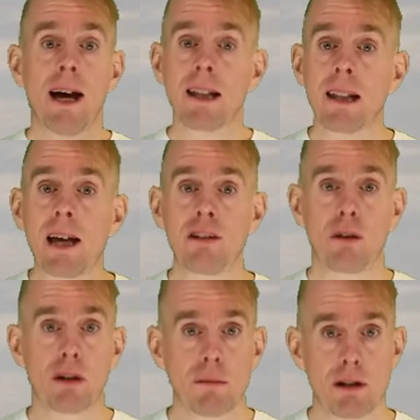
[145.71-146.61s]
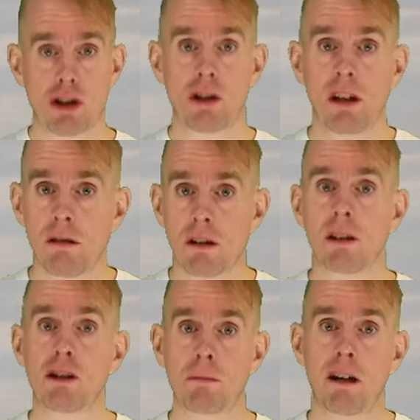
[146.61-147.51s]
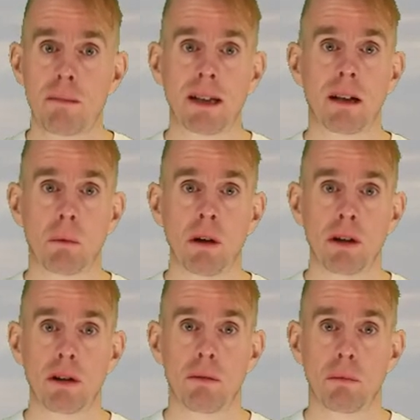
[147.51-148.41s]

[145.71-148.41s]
unless you're commissioning your own experimental work,